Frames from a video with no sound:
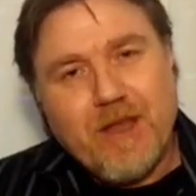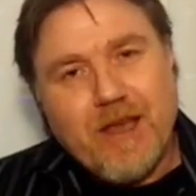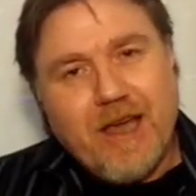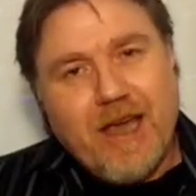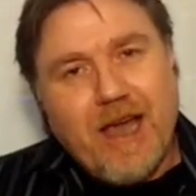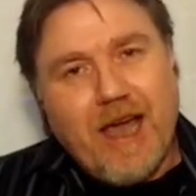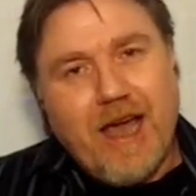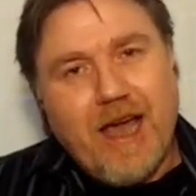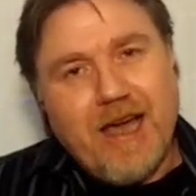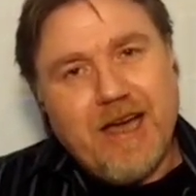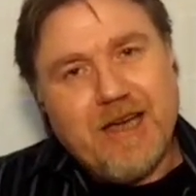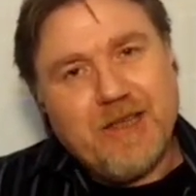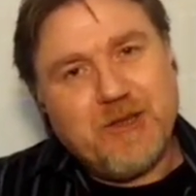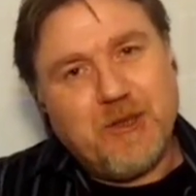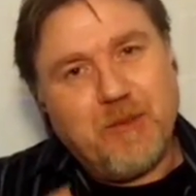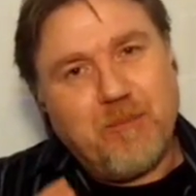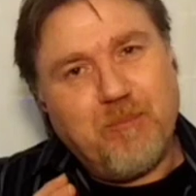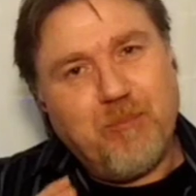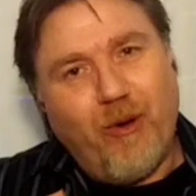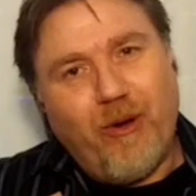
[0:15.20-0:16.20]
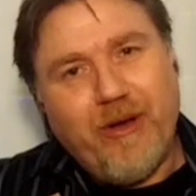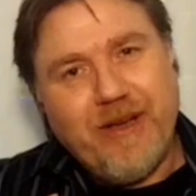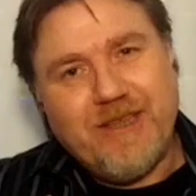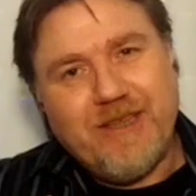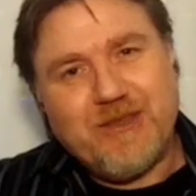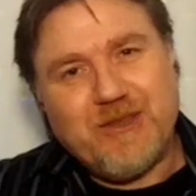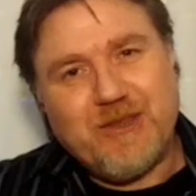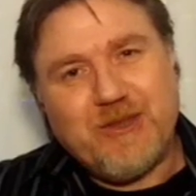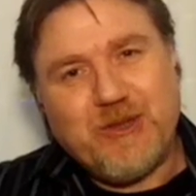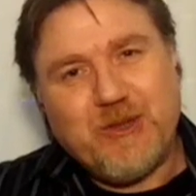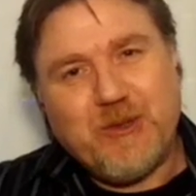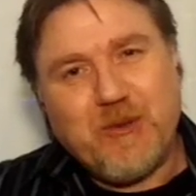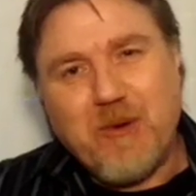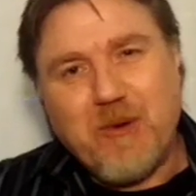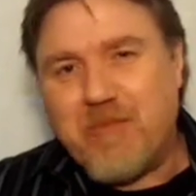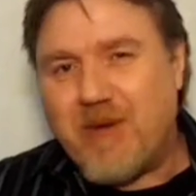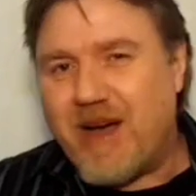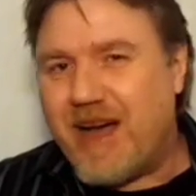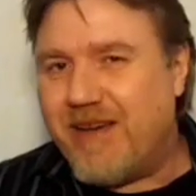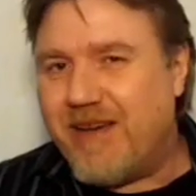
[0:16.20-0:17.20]
uh, to point to two of
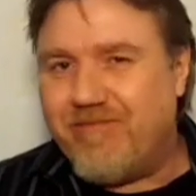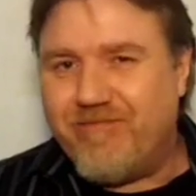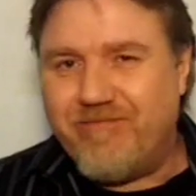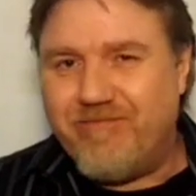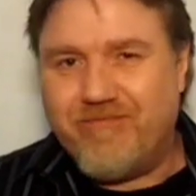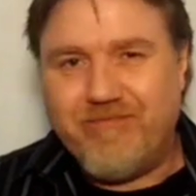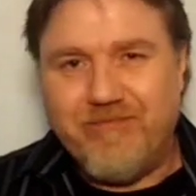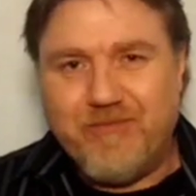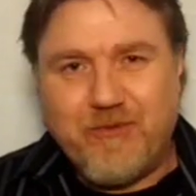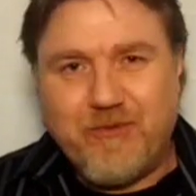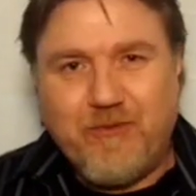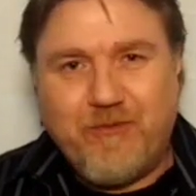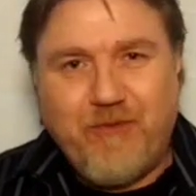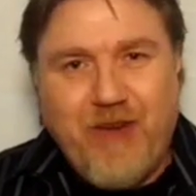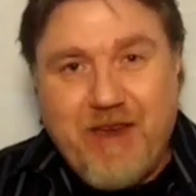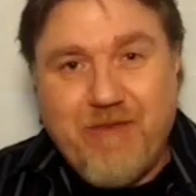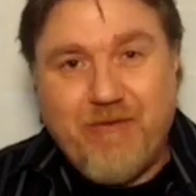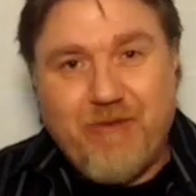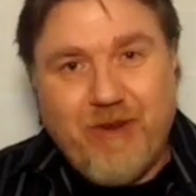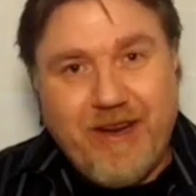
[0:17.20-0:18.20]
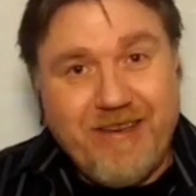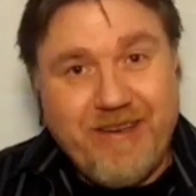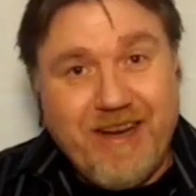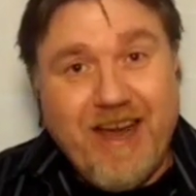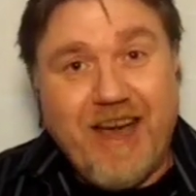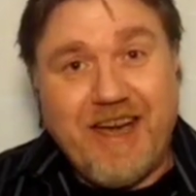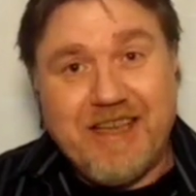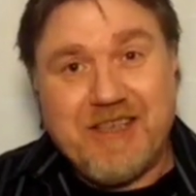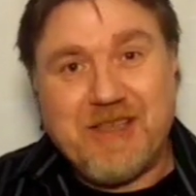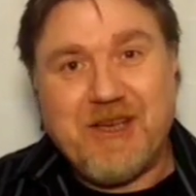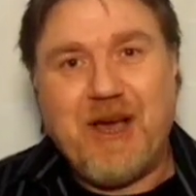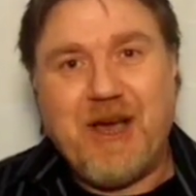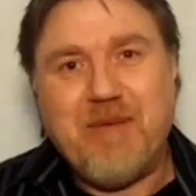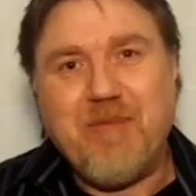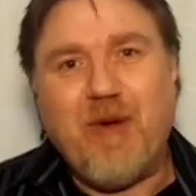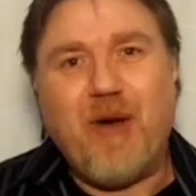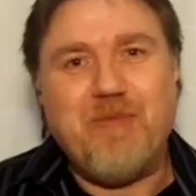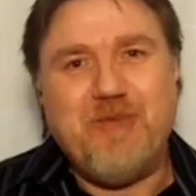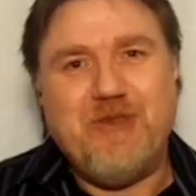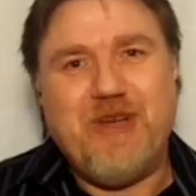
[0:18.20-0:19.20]
my favorite nighttime
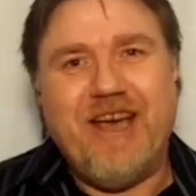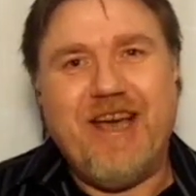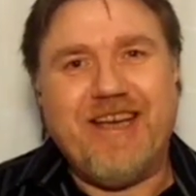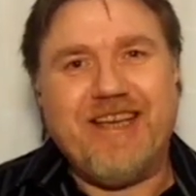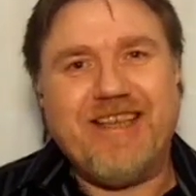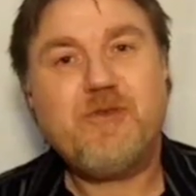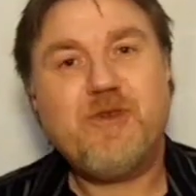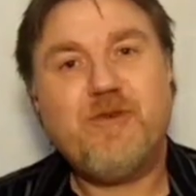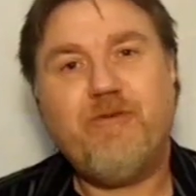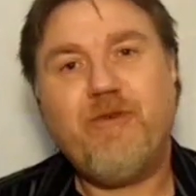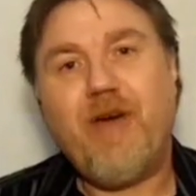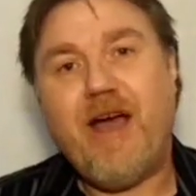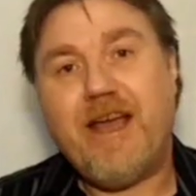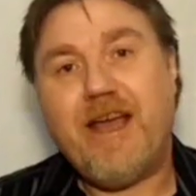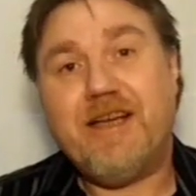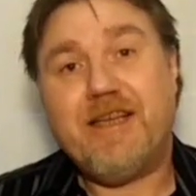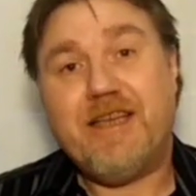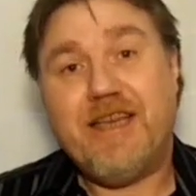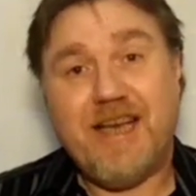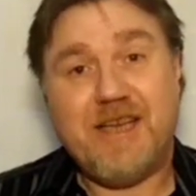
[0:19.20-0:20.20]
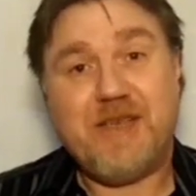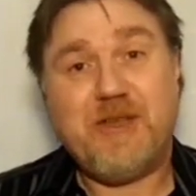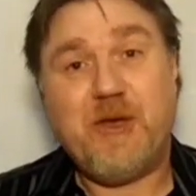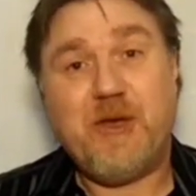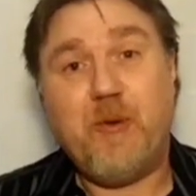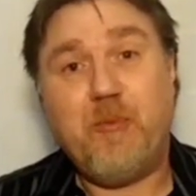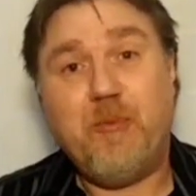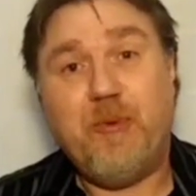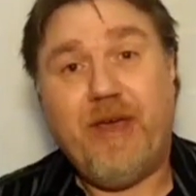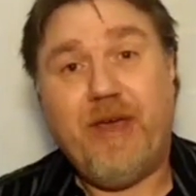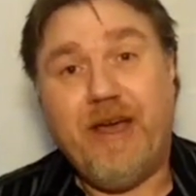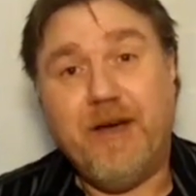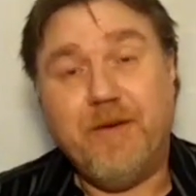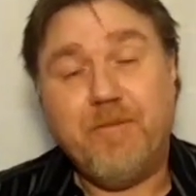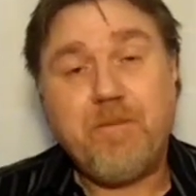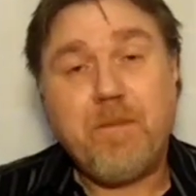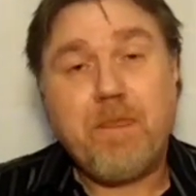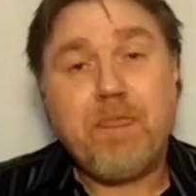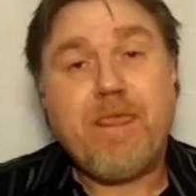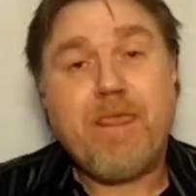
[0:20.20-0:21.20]
objects. Now, to find Cassiopeia,
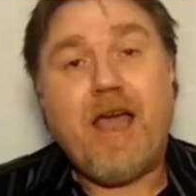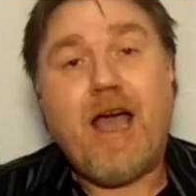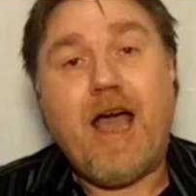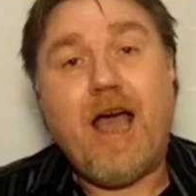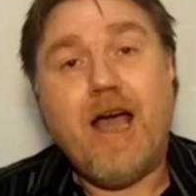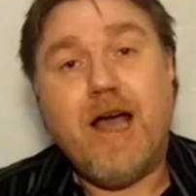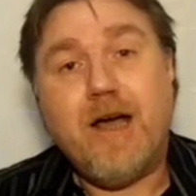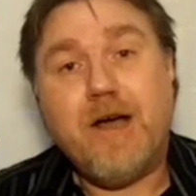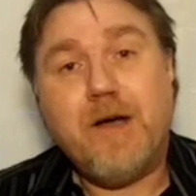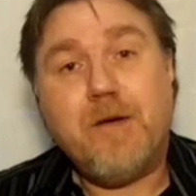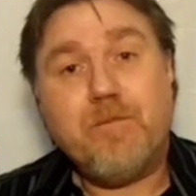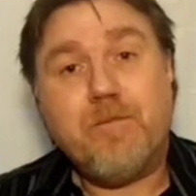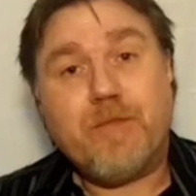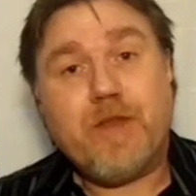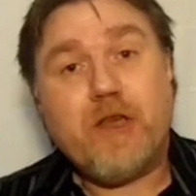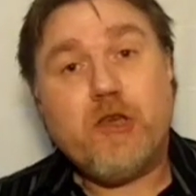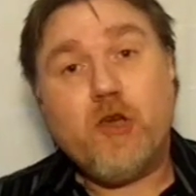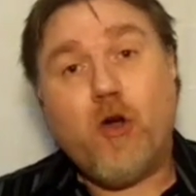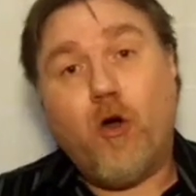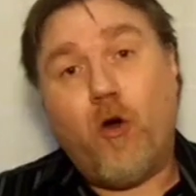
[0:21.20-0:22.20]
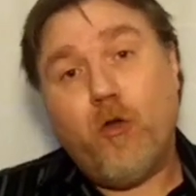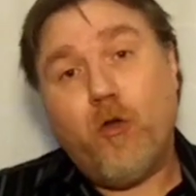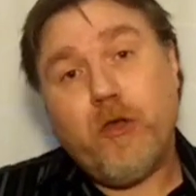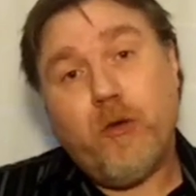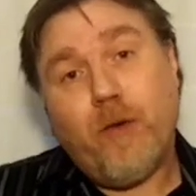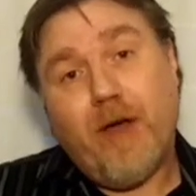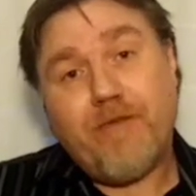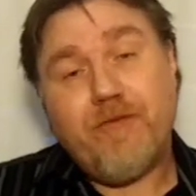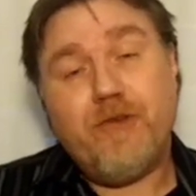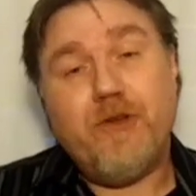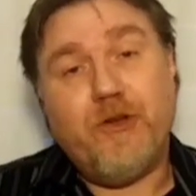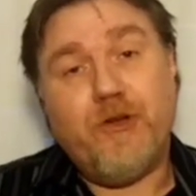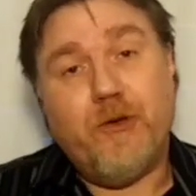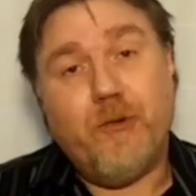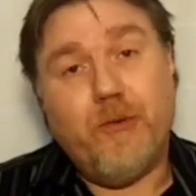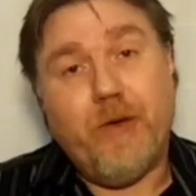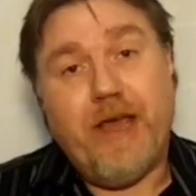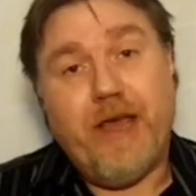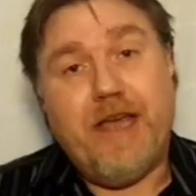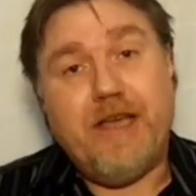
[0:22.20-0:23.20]
um, all you have to
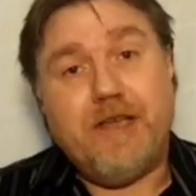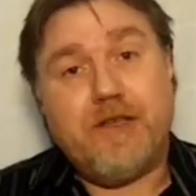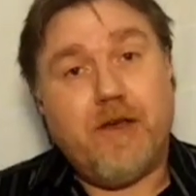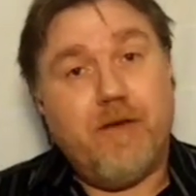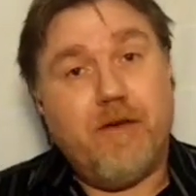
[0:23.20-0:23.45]
do is